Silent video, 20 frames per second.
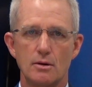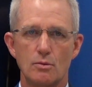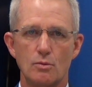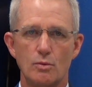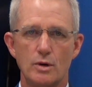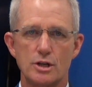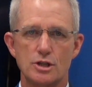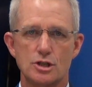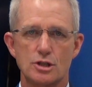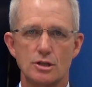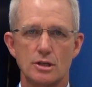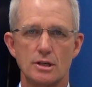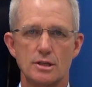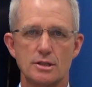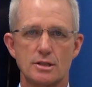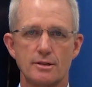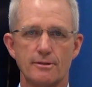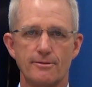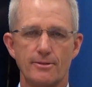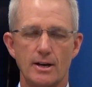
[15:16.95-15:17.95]
which
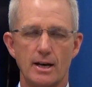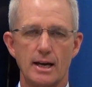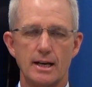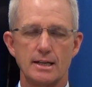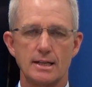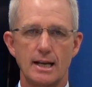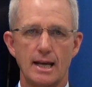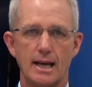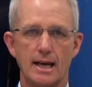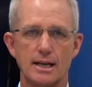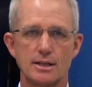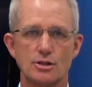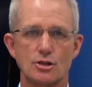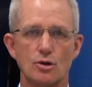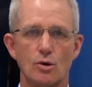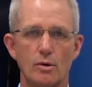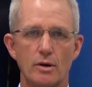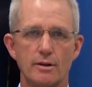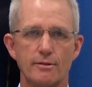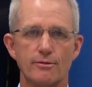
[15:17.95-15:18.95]
is defined as
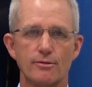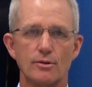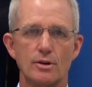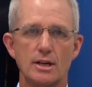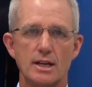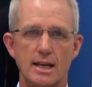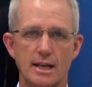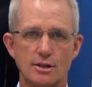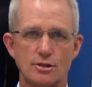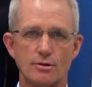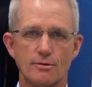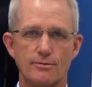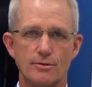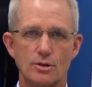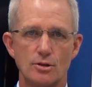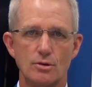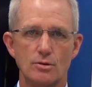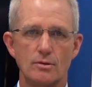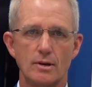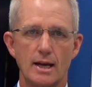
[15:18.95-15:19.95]
going for an
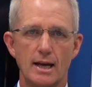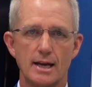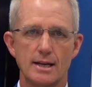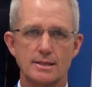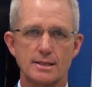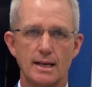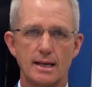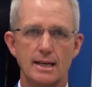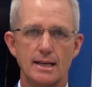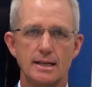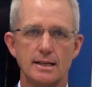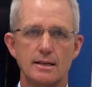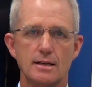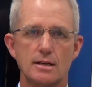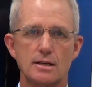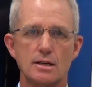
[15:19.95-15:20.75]
interview as a